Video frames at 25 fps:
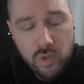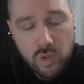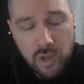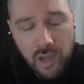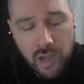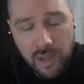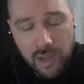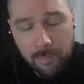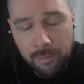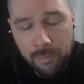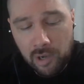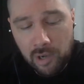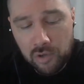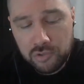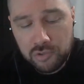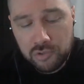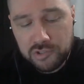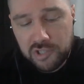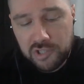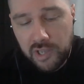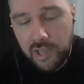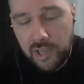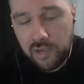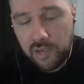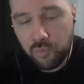I'll
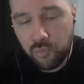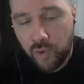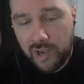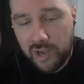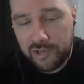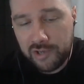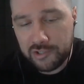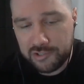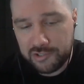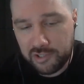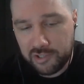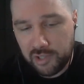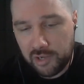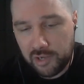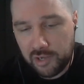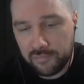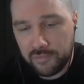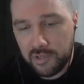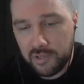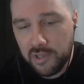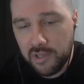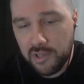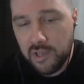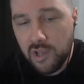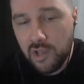post a writers
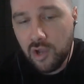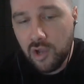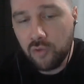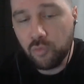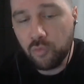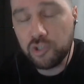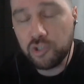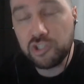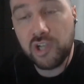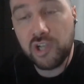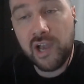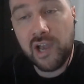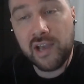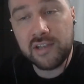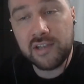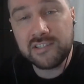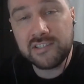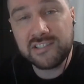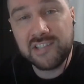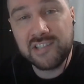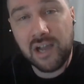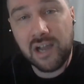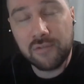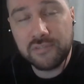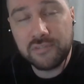lift, which kind
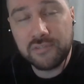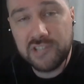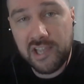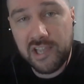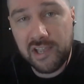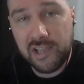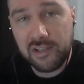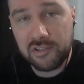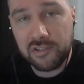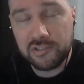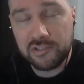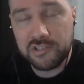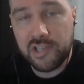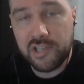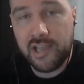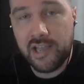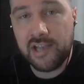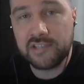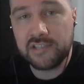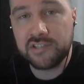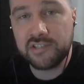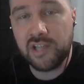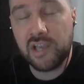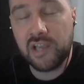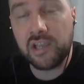of dovetails
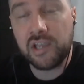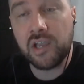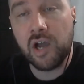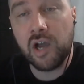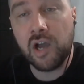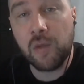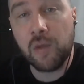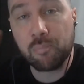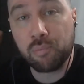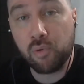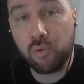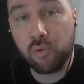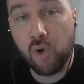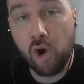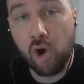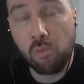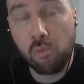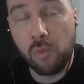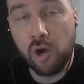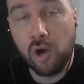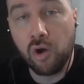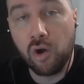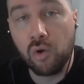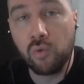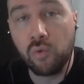as like a
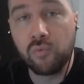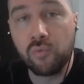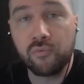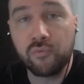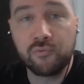promo